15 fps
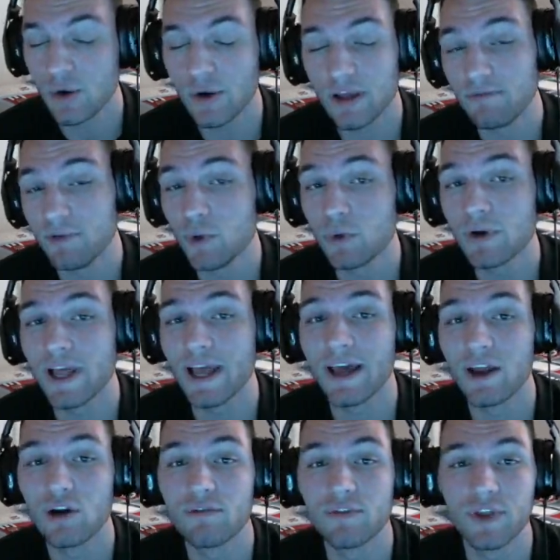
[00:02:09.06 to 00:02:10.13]
if you were to head
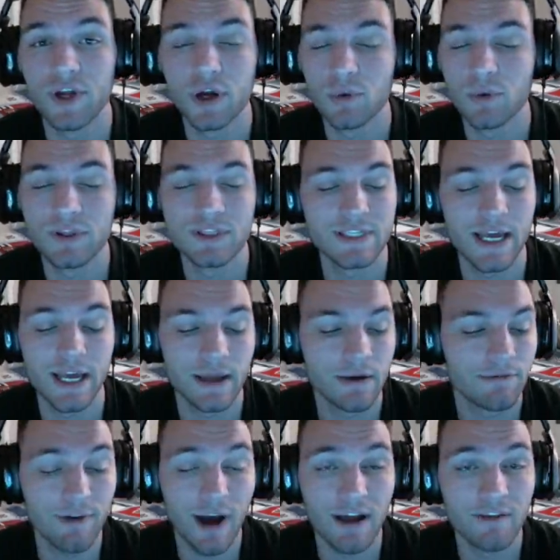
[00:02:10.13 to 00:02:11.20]
over there with, say,
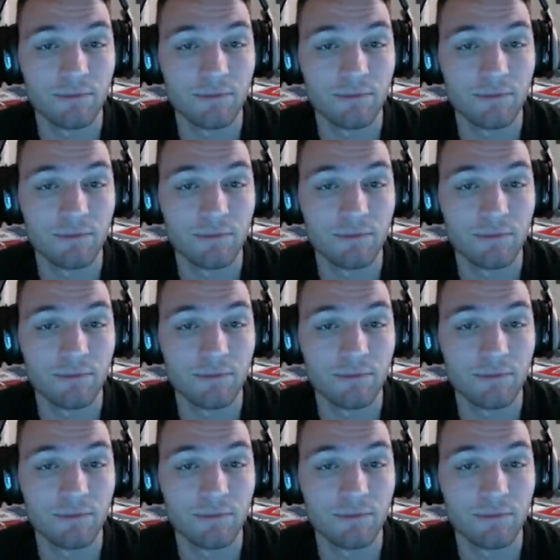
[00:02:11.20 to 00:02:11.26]
5